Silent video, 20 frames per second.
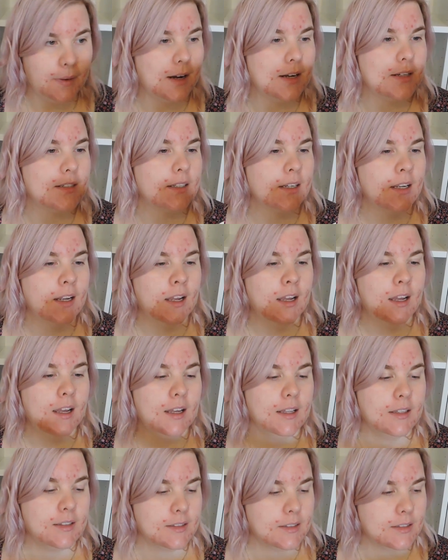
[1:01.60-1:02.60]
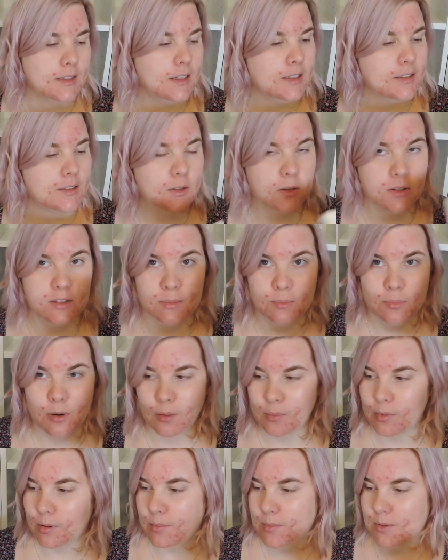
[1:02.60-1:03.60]
but it's got some
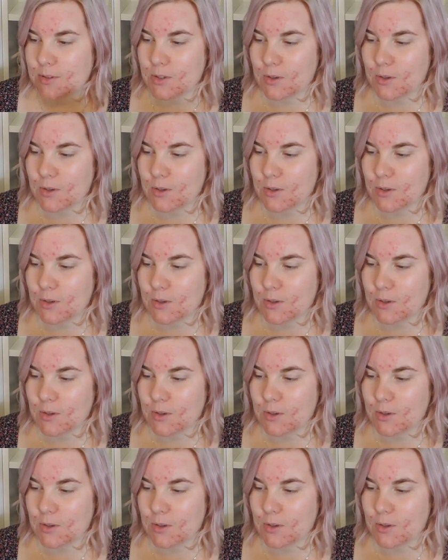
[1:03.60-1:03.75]
problems.